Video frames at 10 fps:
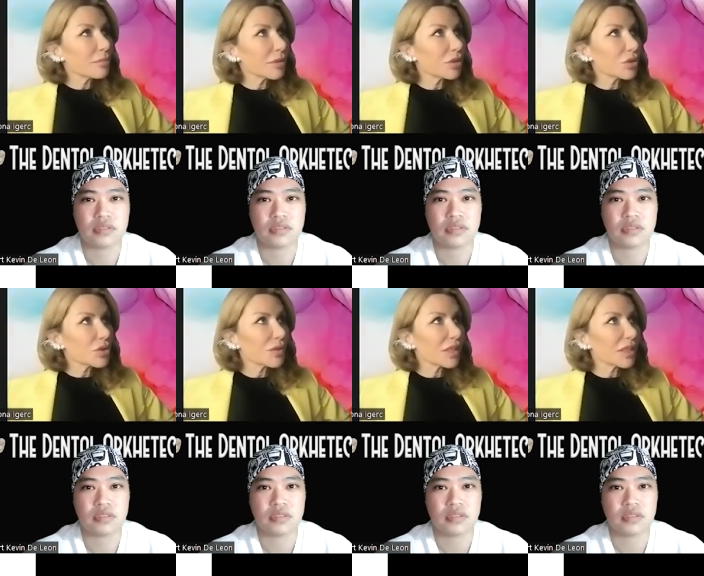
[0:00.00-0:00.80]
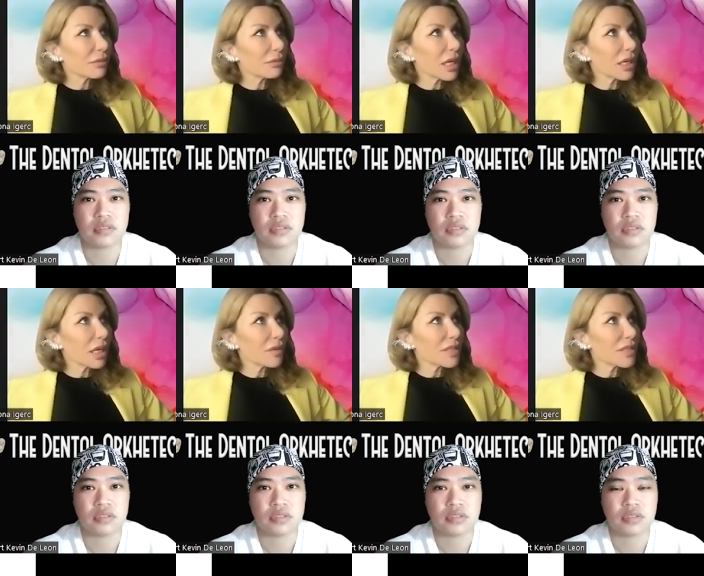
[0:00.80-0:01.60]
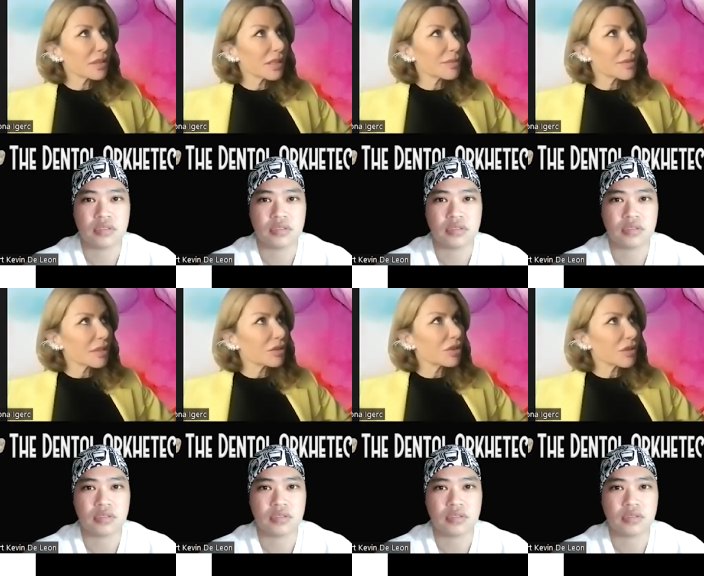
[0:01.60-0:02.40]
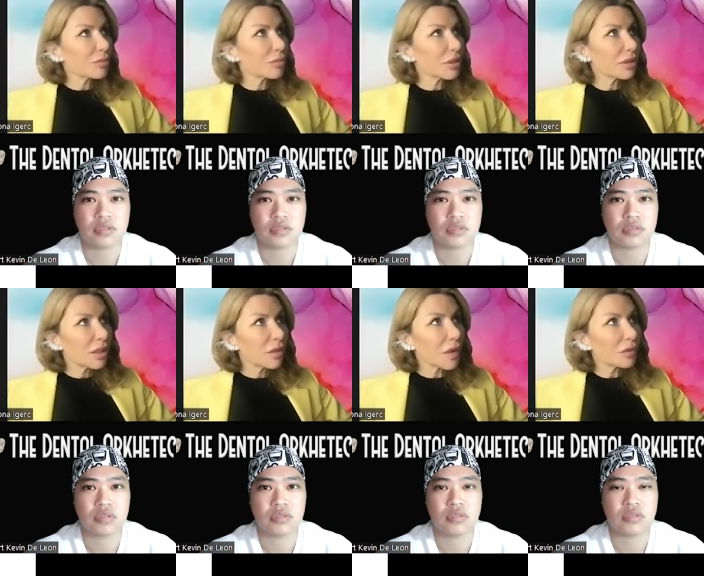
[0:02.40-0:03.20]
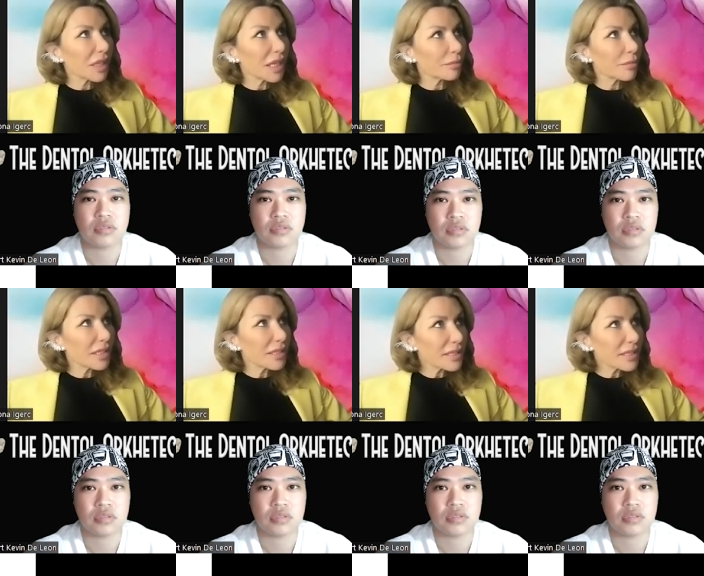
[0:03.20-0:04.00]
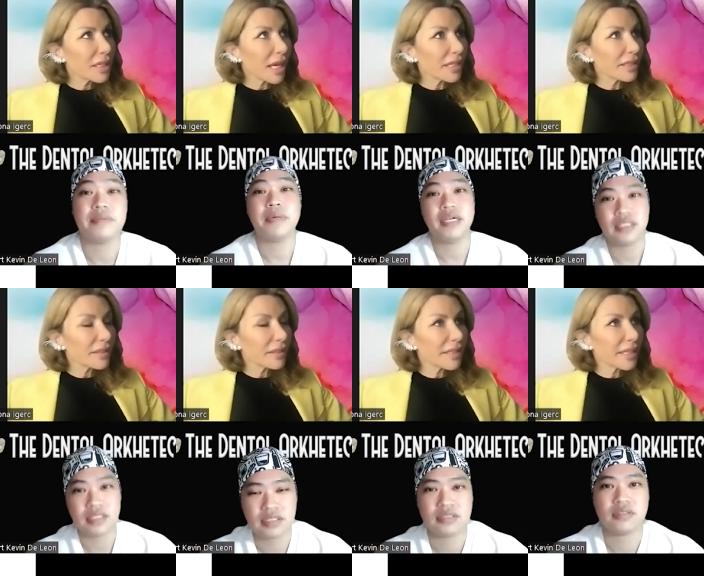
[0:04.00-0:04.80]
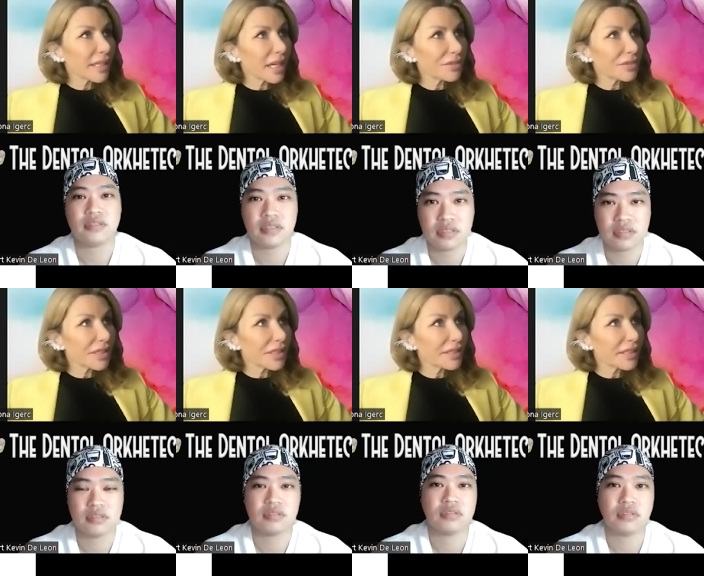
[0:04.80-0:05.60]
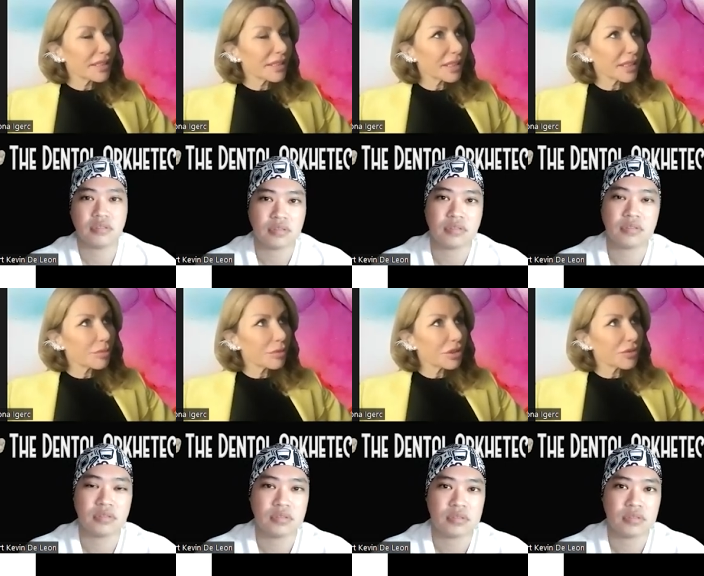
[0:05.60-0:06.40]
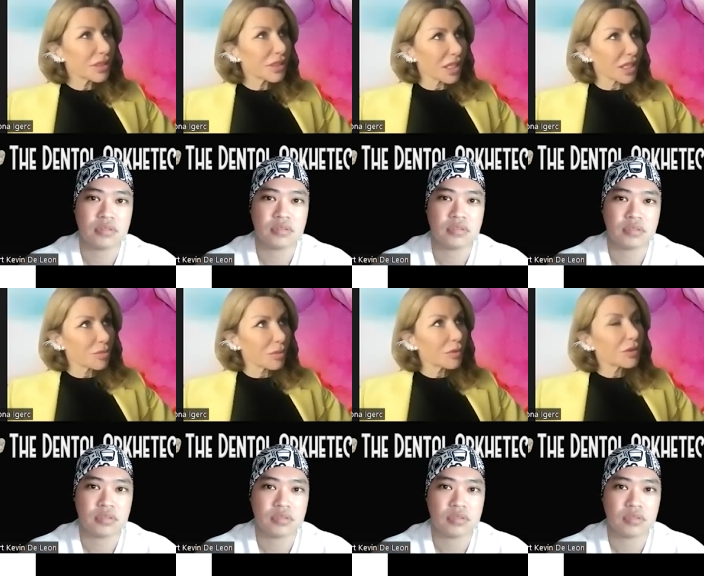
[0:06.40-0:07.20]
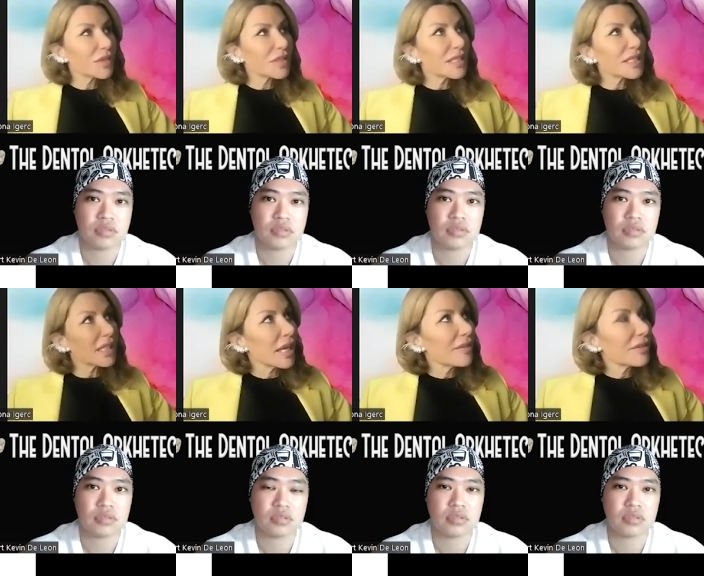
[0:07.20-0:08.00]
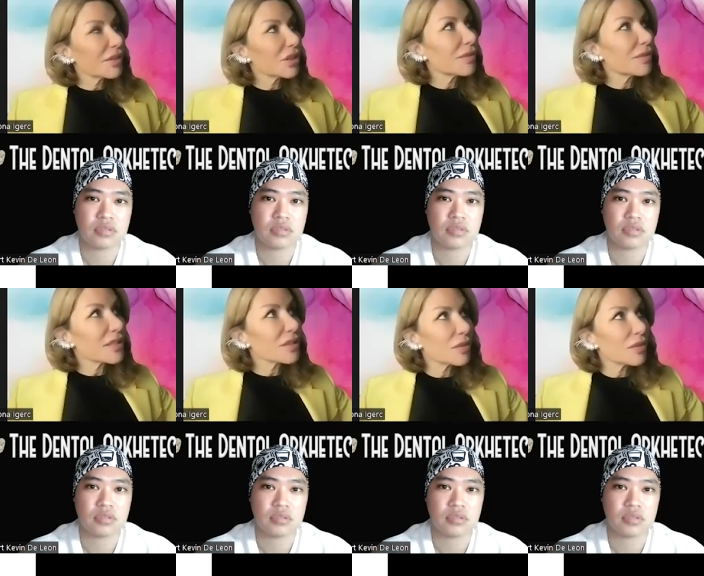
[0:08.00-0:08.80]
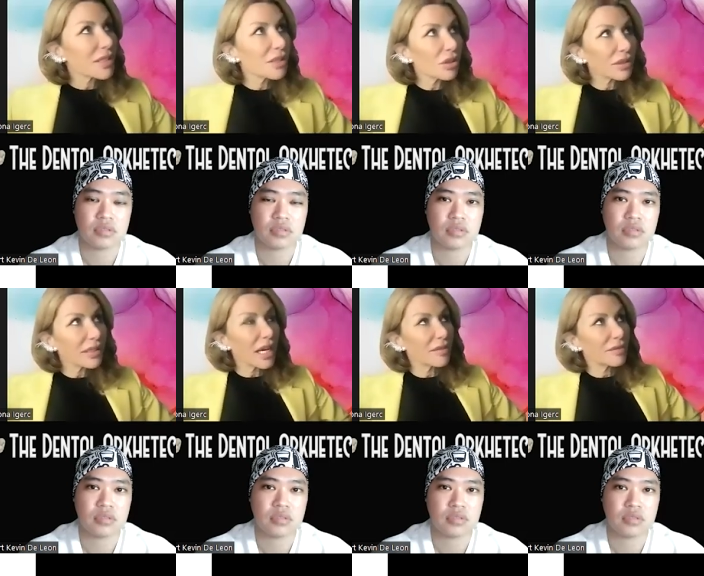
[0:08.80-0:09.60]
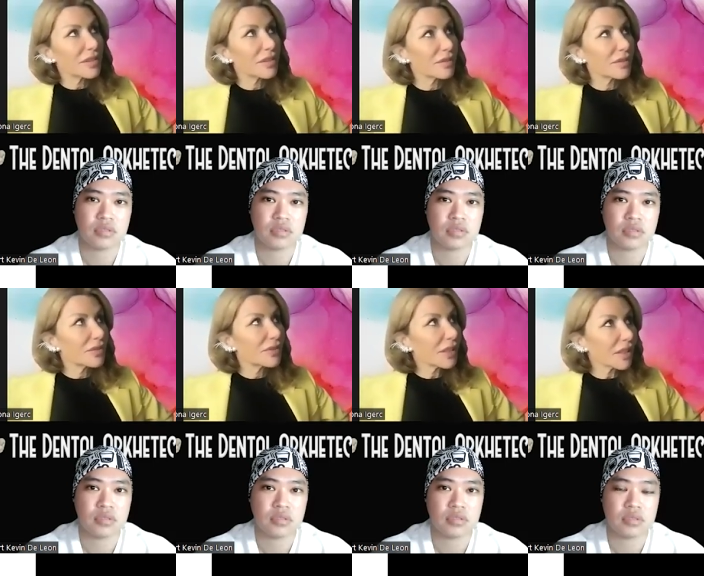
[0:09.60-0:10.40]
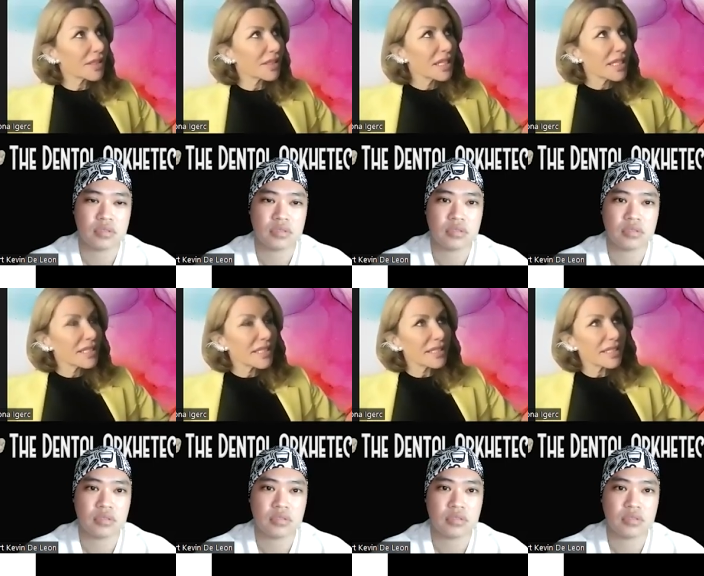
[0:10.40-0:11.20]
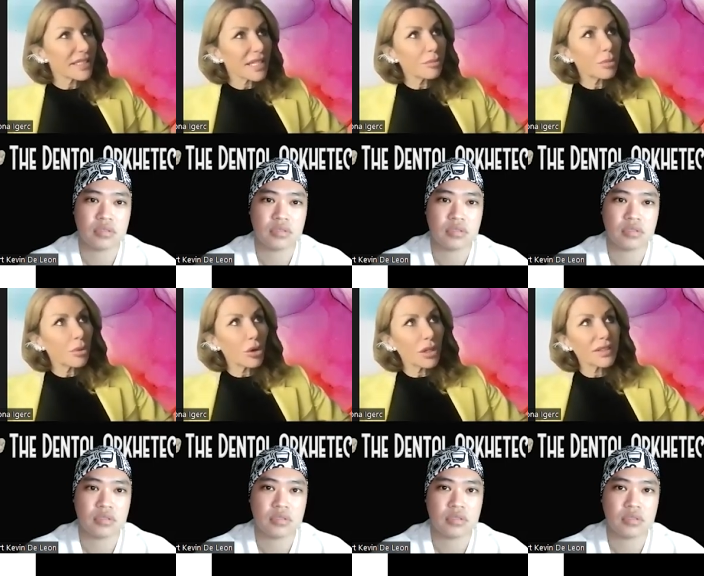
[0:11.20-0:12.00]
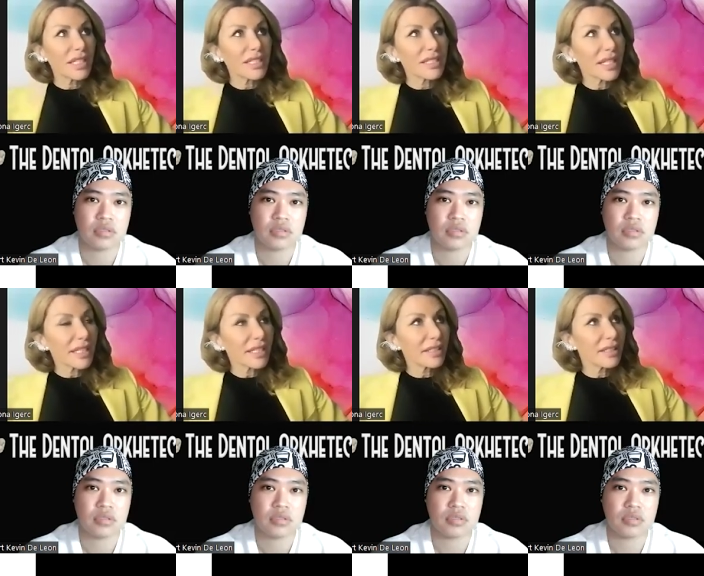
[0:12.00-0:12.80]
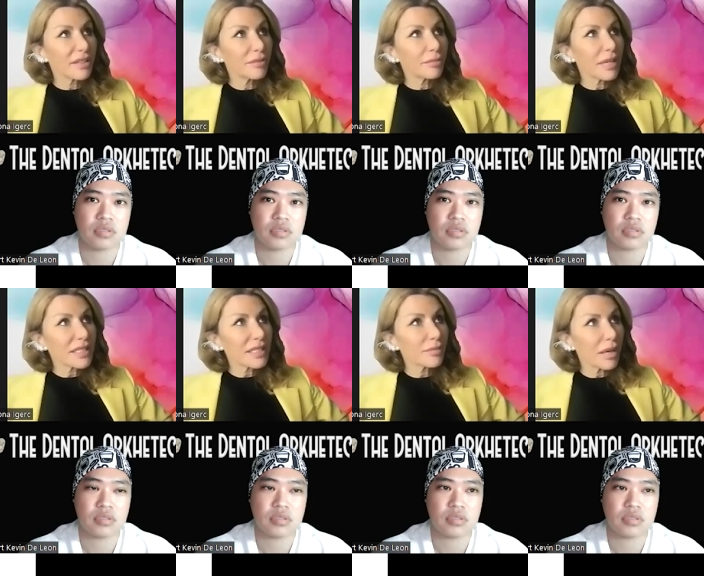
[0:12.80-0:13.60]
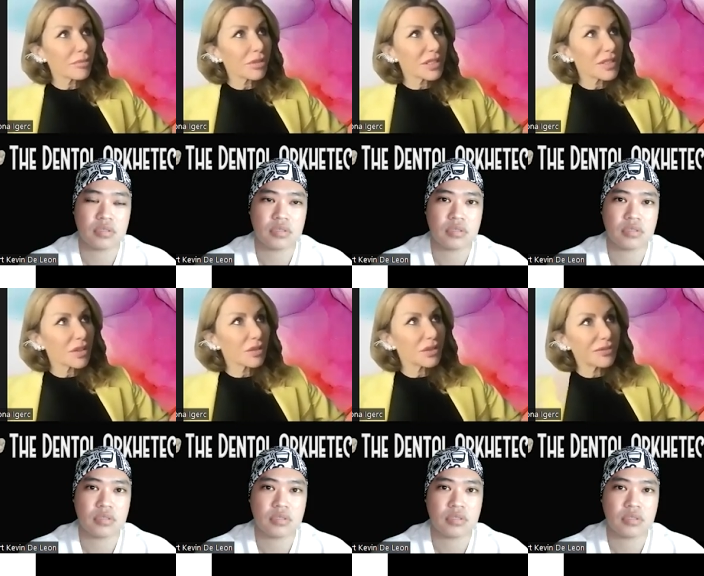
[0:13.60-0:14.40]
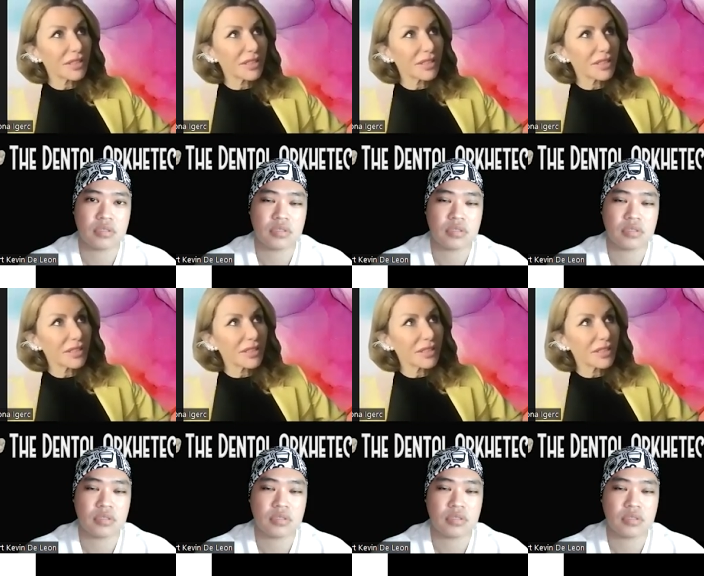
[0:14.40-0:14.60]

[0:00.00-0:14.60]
Speaker 1: but usually I, I would say lips are durable around nine months. Nine and months. then after that, they need a little bit of retouch. But what we see, every one of us who works long time with, with fillers, is that at some point it's like uh, muscle memory. So the fat